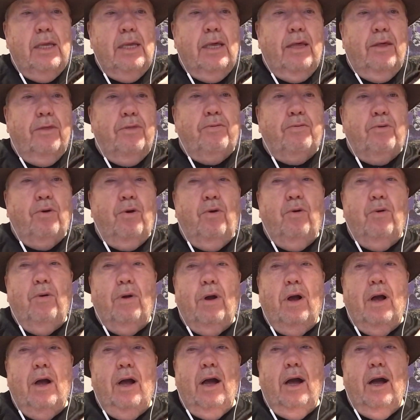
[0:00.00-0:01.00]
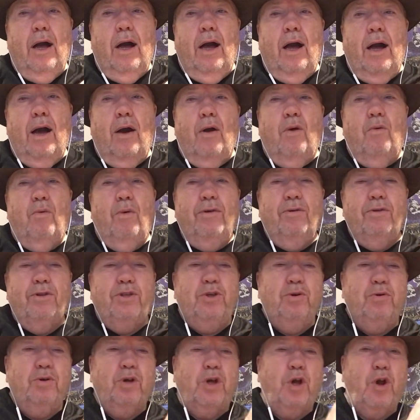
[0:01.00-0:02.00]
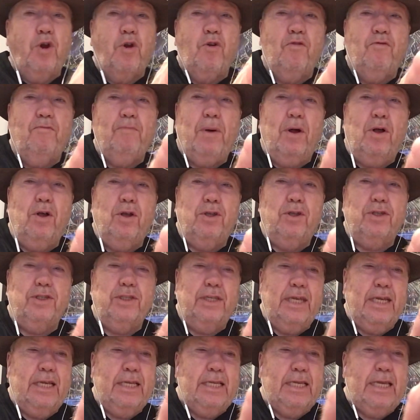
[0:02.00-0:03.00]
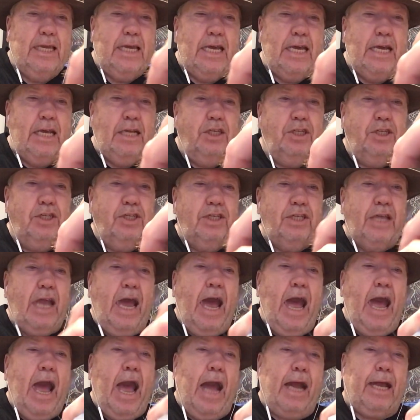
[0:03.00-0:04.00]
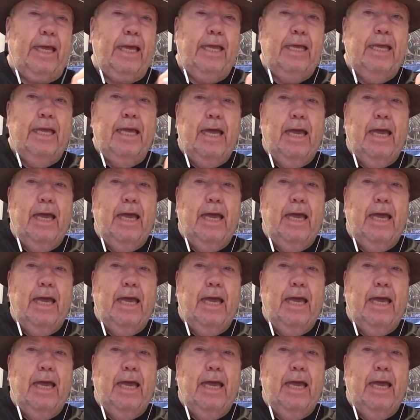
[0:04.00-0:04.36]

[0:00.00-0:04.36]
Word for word: throw uh, one or two curveballs into each stack.